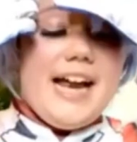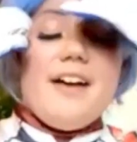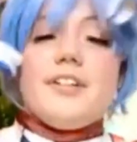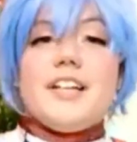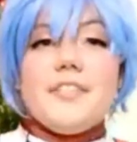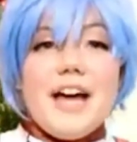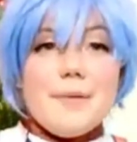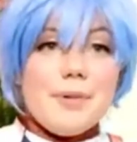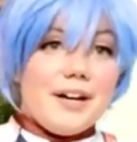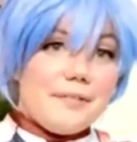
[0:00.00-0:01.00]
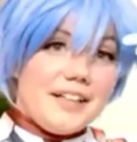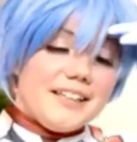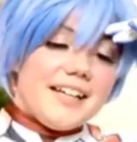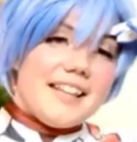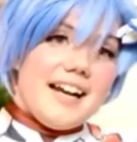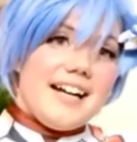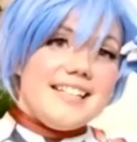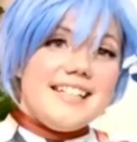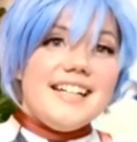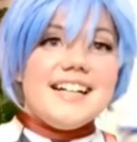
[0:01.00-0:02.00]
haven't done that, but I really like that
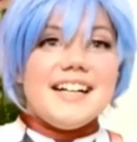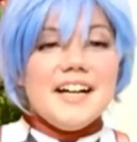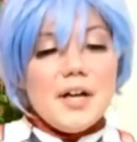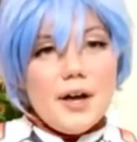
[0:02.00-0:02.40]
idea.